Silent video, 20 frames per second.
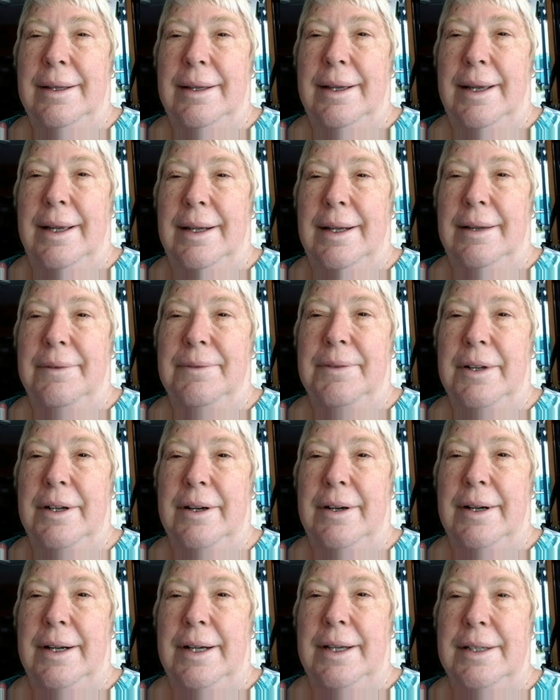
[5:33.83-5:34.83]
And if
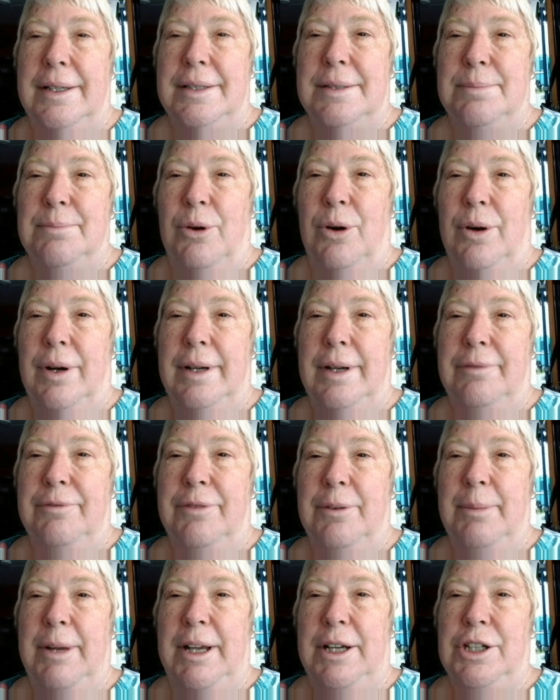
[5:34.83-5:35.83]
there is more
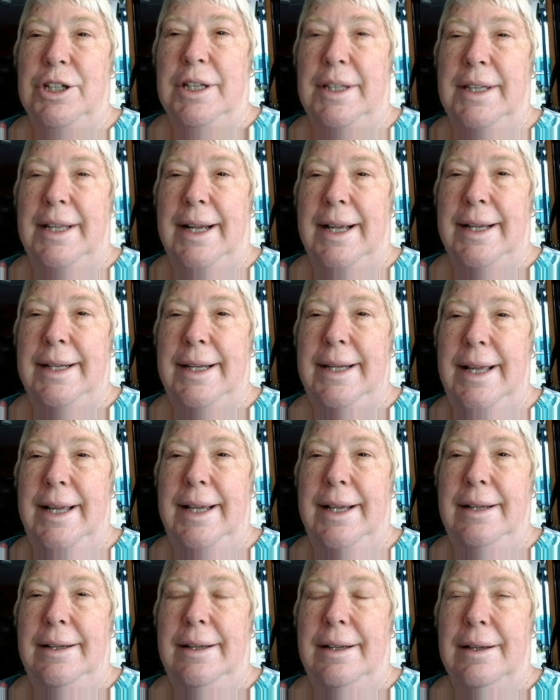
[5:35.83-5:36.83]
information that I
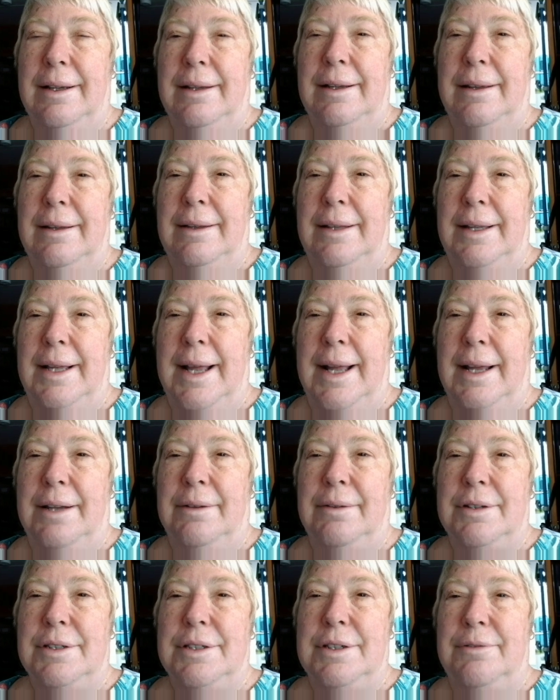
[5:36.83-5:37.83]
need, the
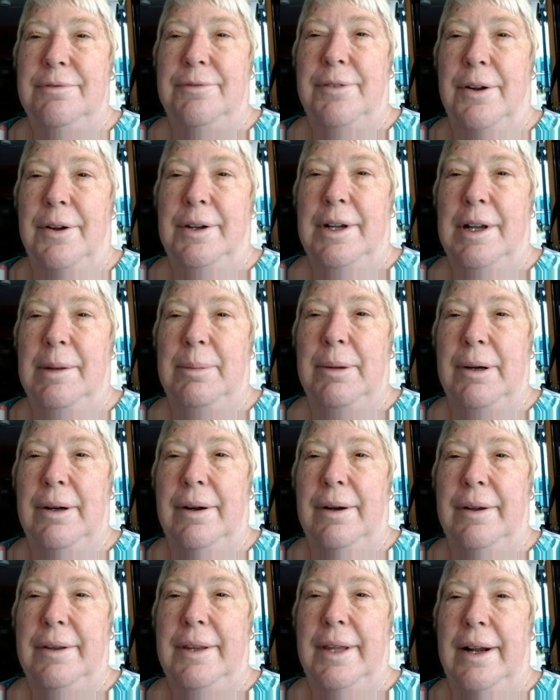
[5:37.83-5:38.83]
address and phone
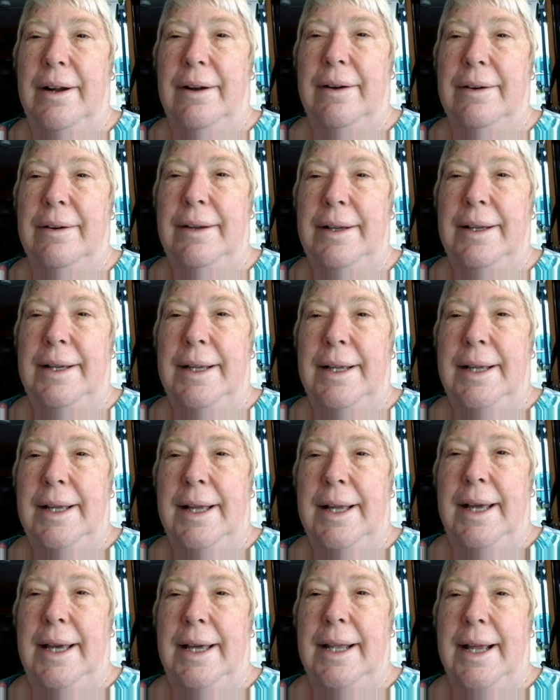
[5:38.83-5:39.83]
number are there,
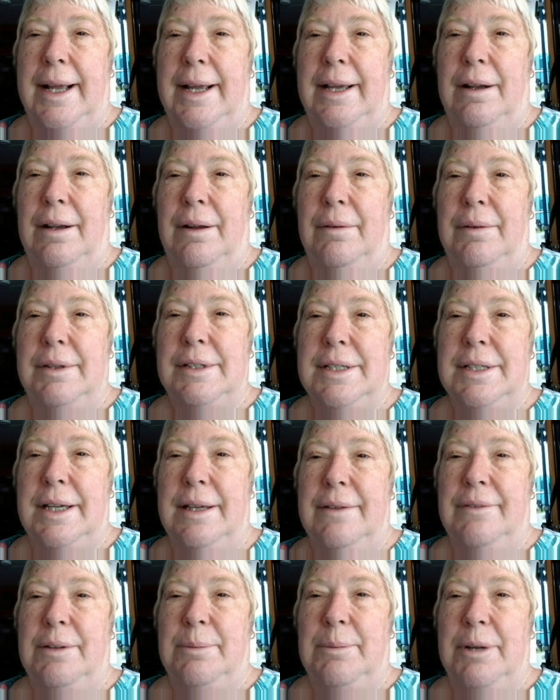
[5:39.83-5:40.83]
and I can always
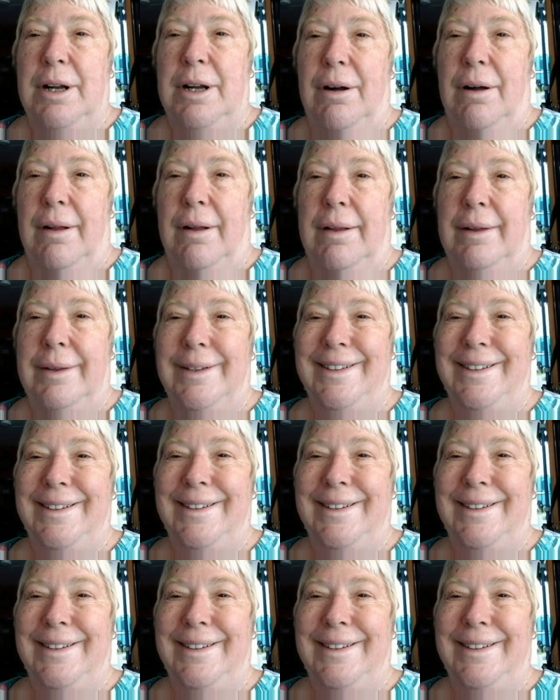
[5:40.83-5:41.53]
give them a call.